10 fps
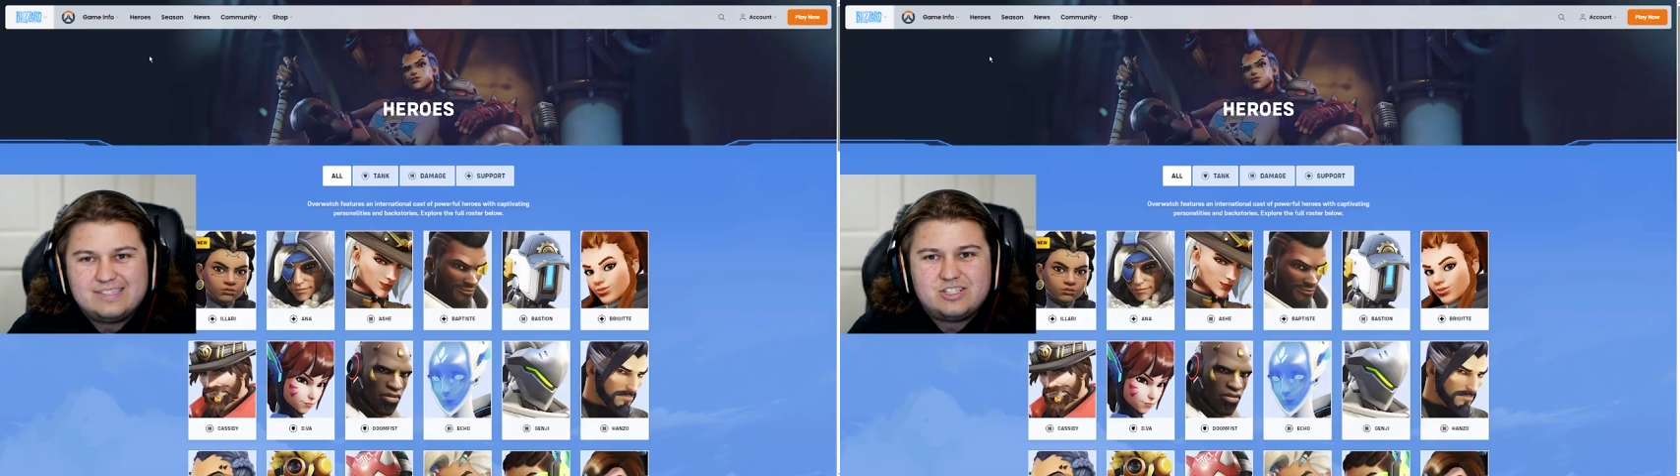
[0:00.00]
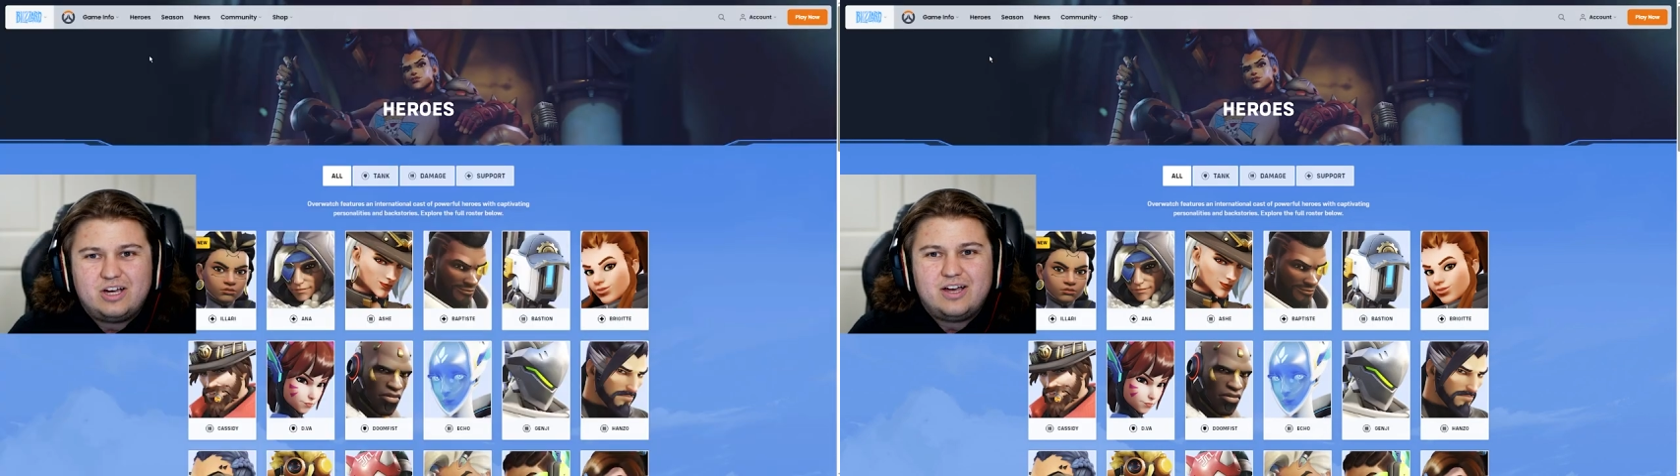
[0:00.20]
I
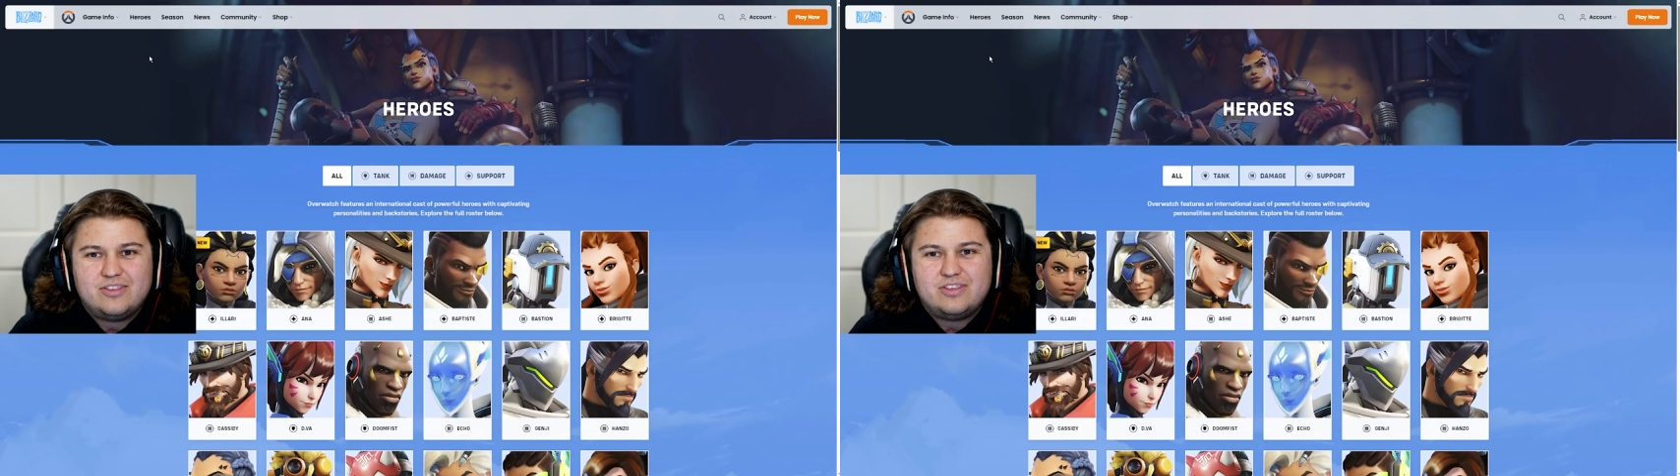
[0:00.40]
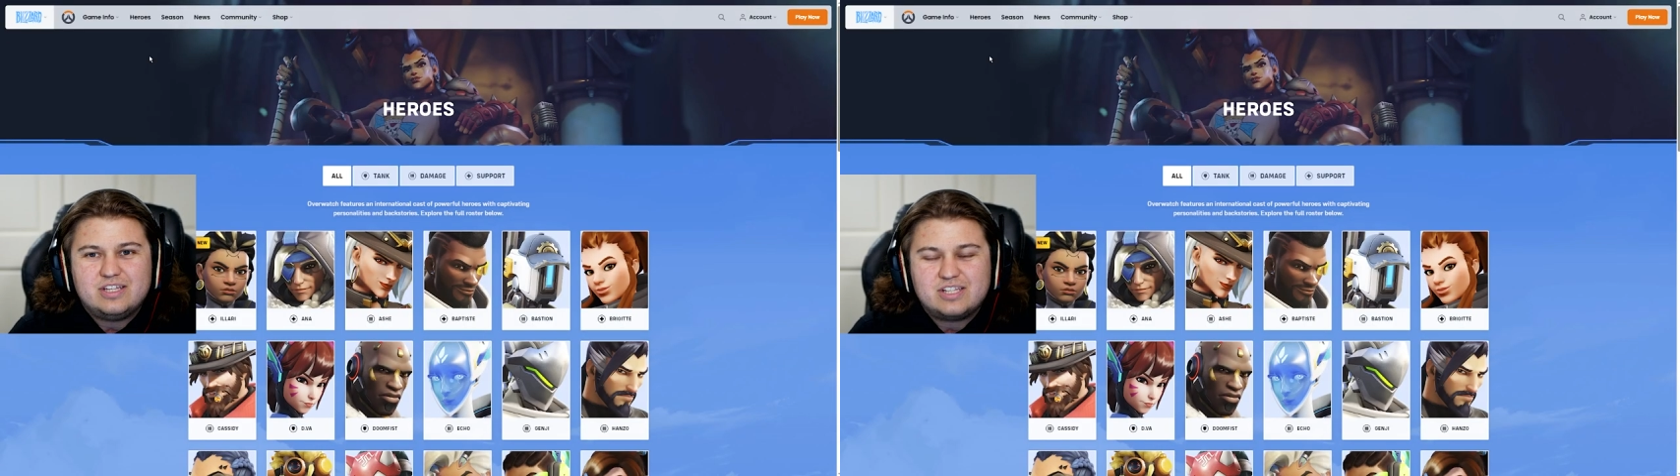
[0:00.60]
saw
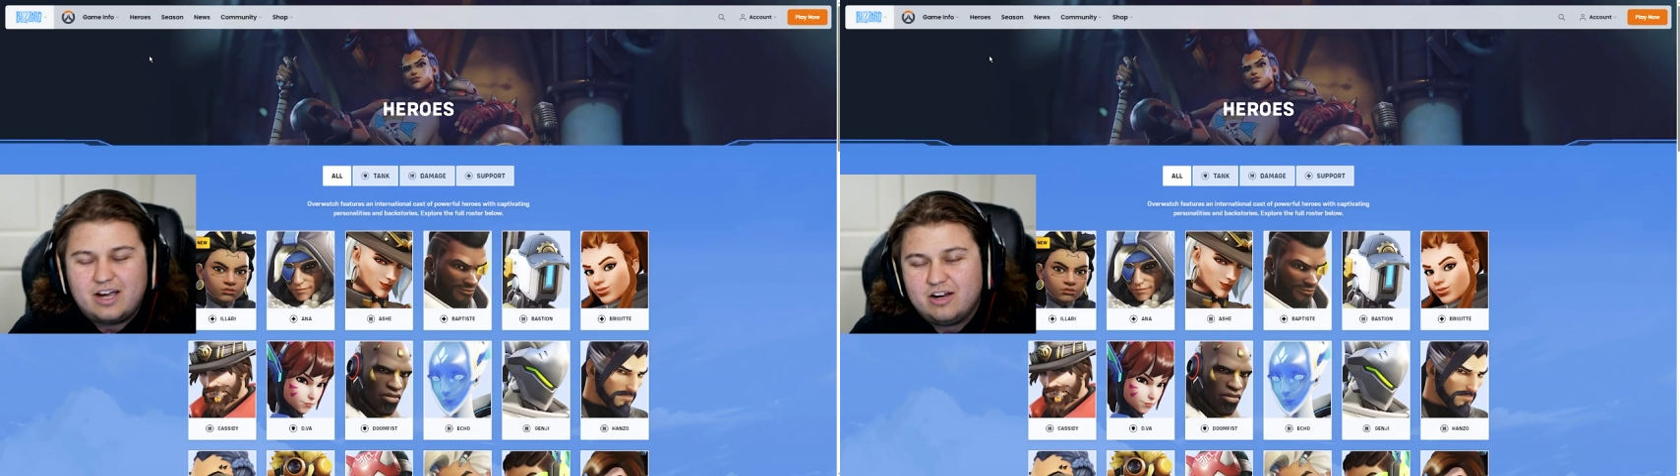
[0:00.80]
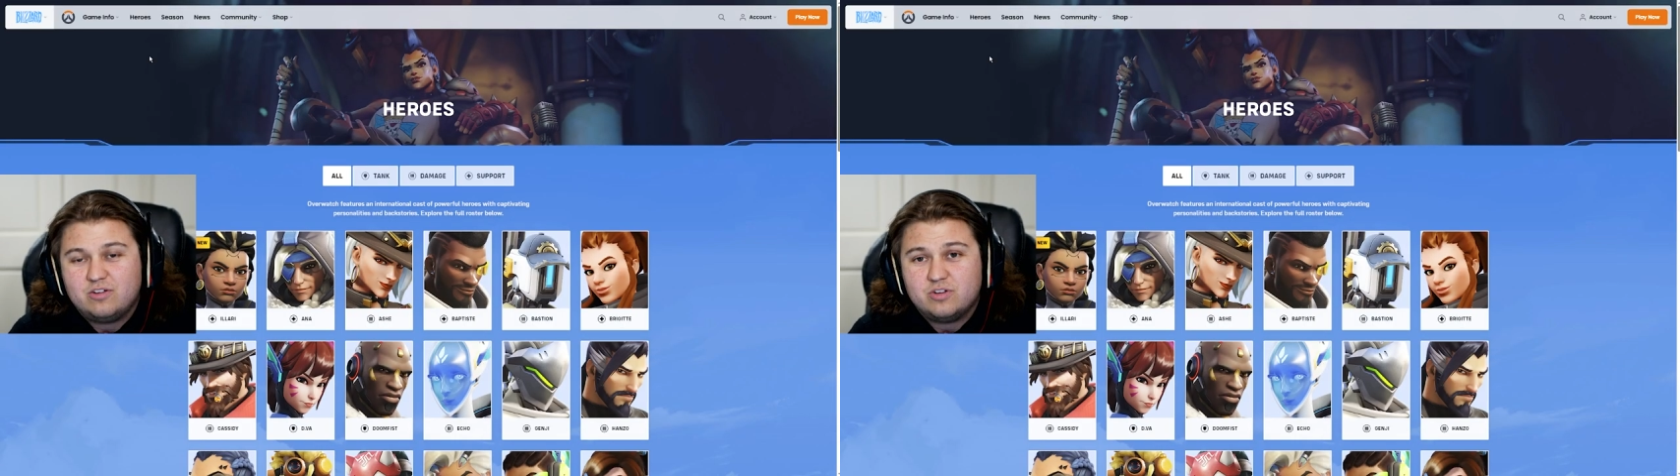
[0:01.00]
the
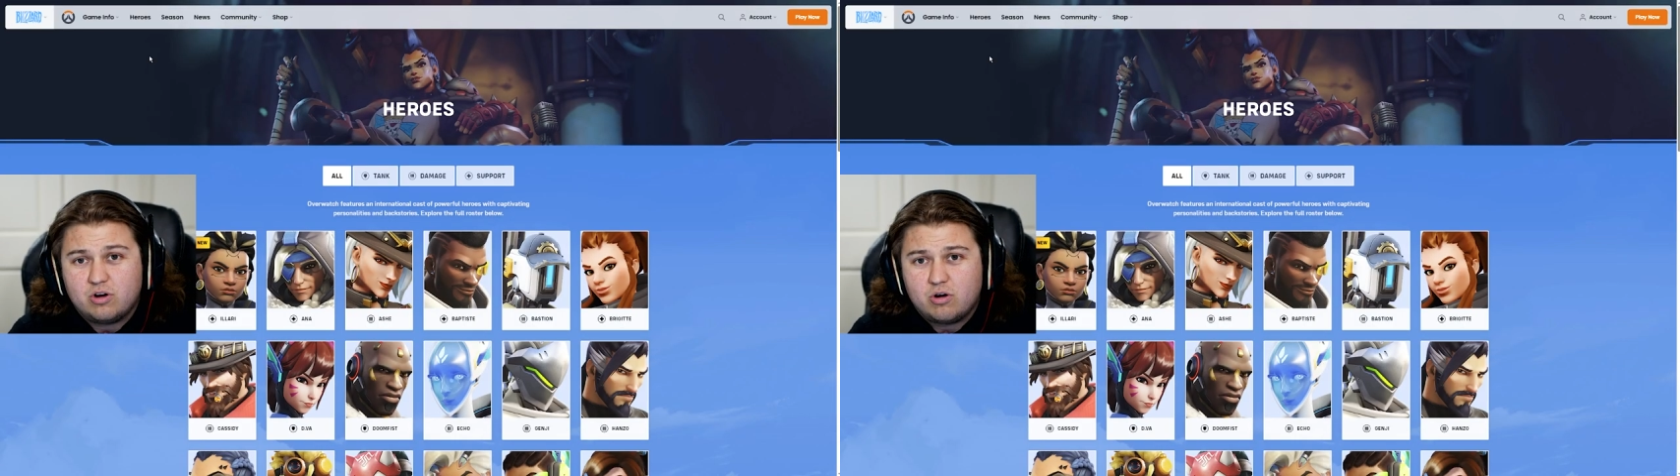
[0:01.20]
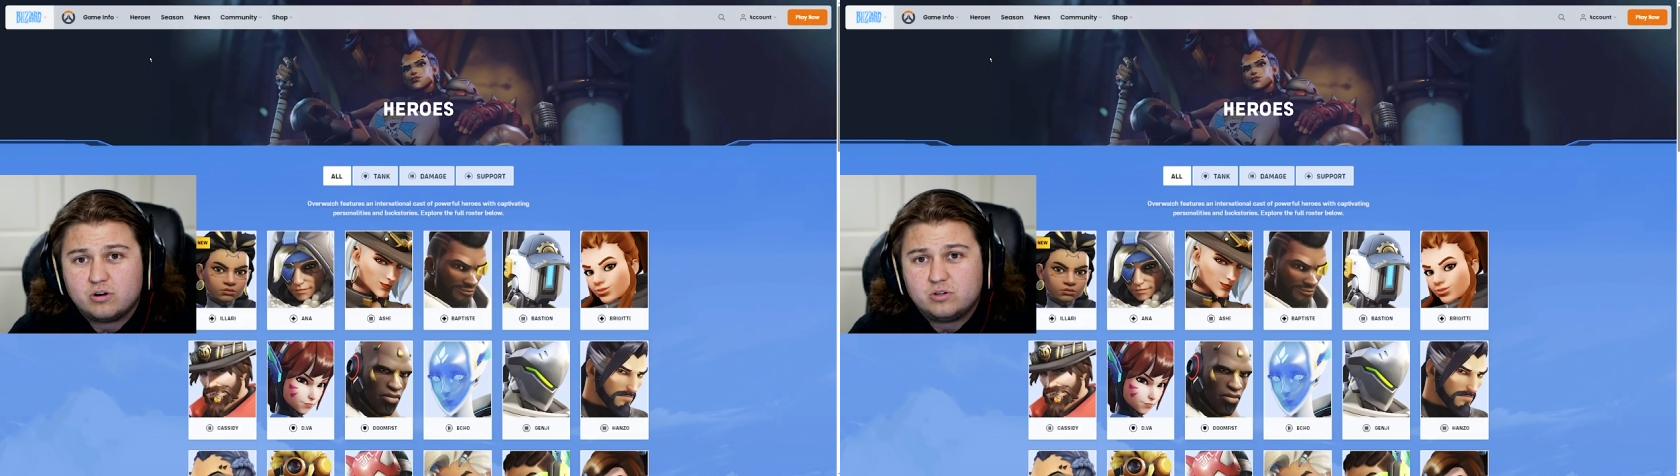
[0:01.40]
title of an
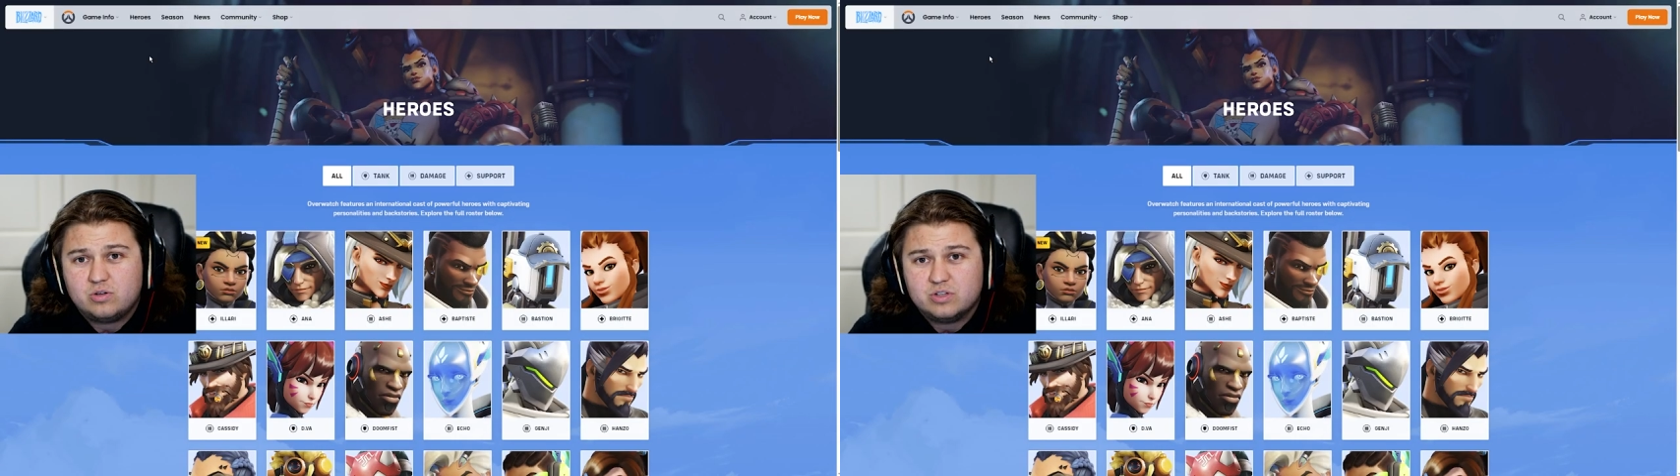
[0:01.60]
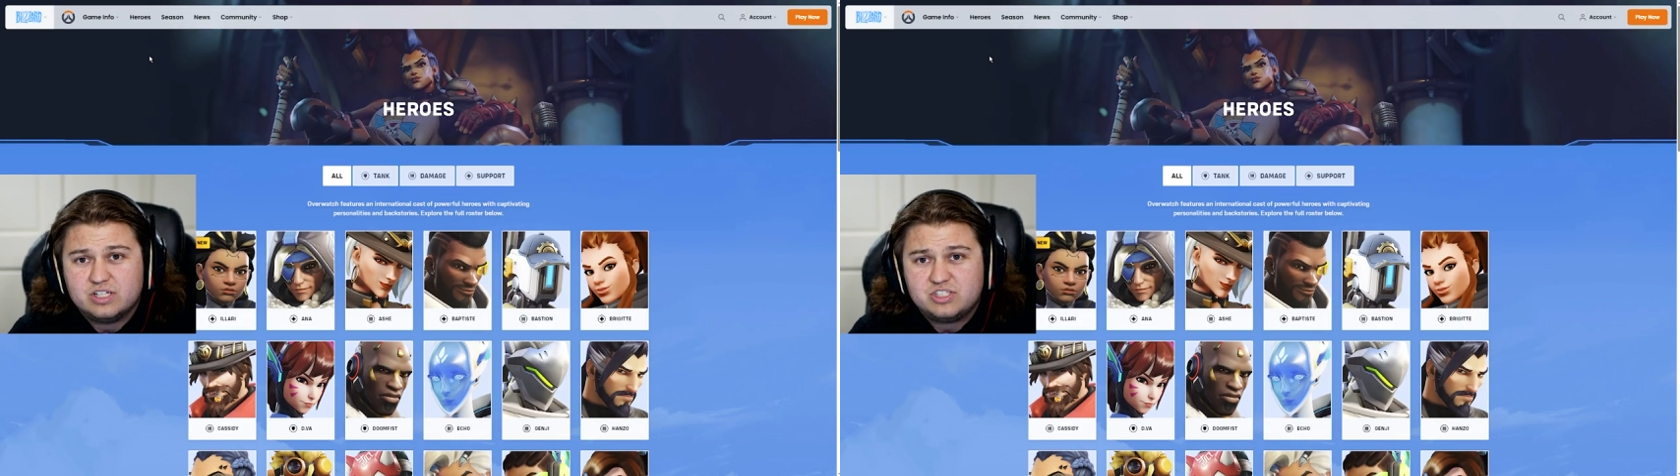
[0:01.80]

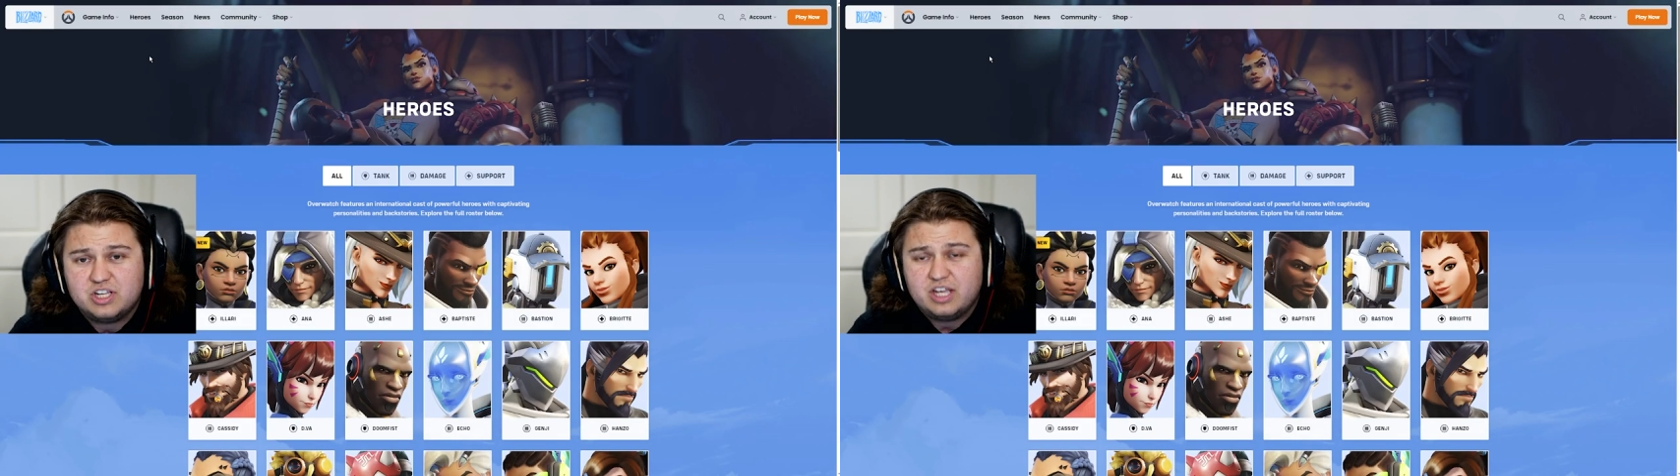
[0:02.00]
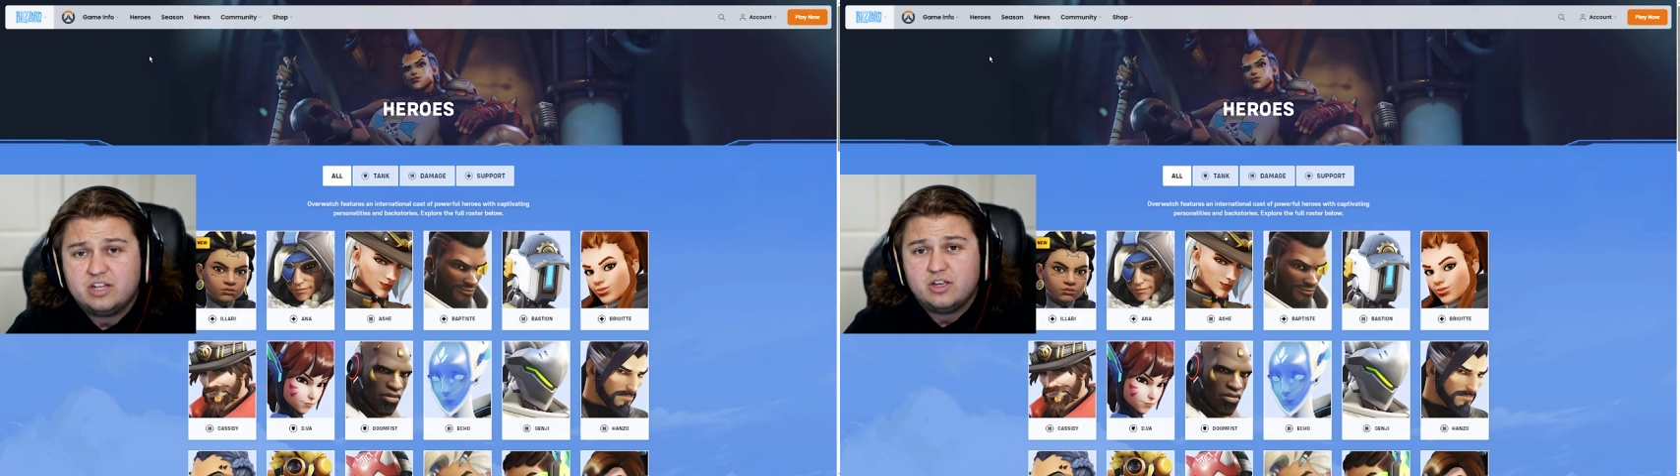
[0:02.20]
article that
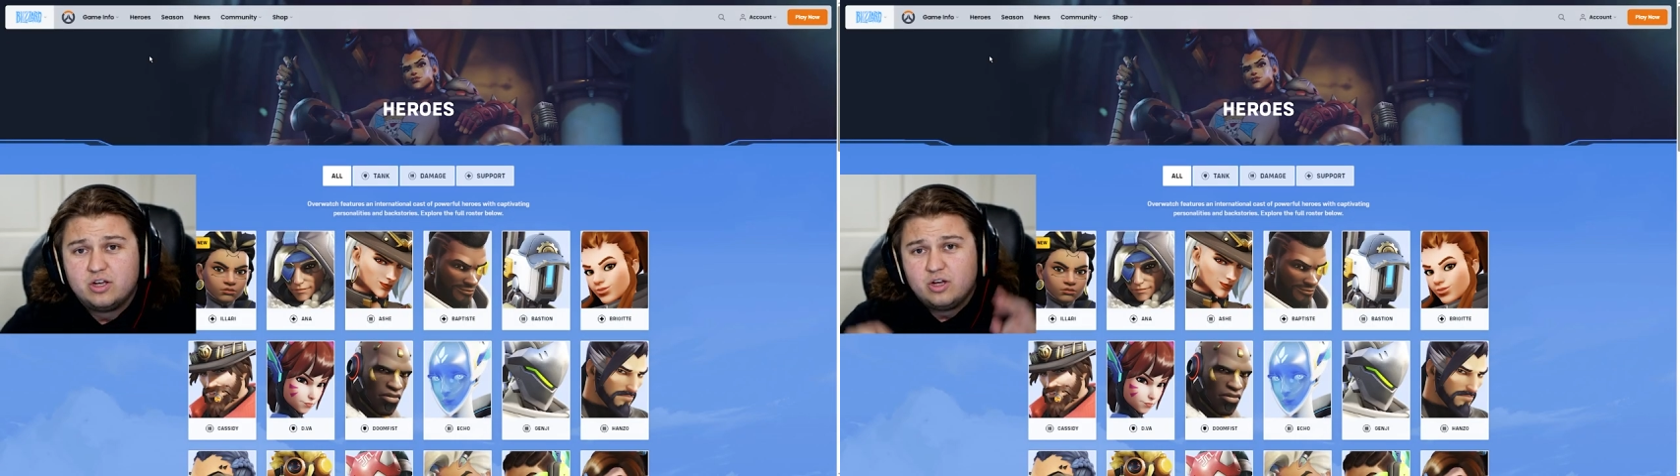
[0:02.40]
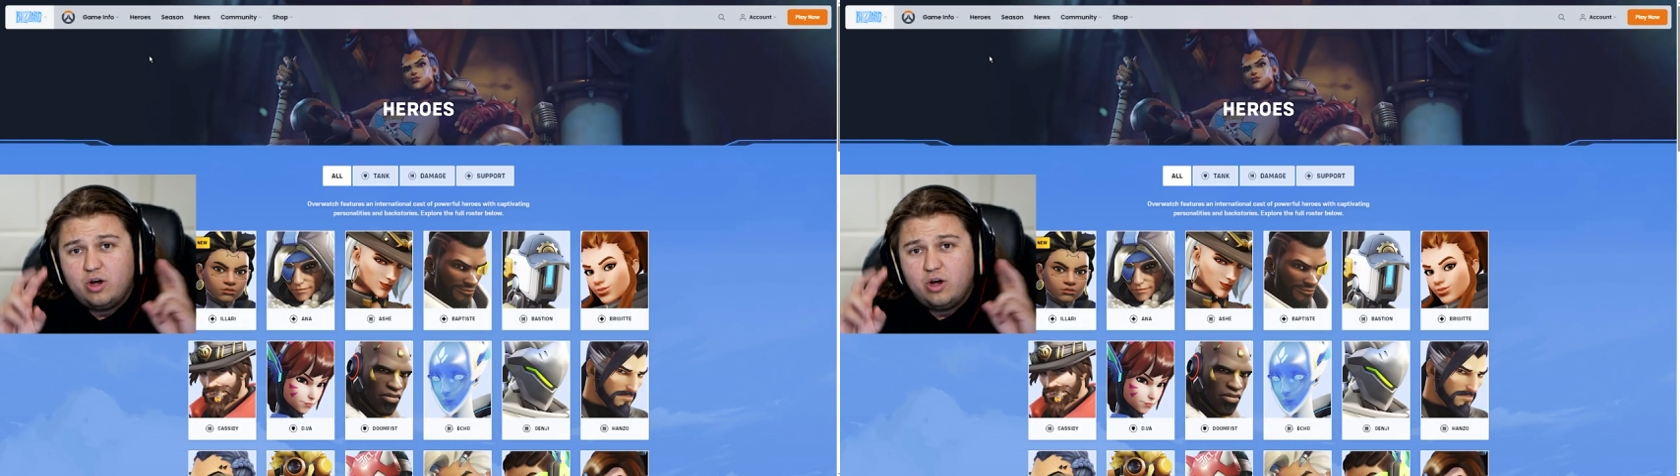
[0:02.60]
said,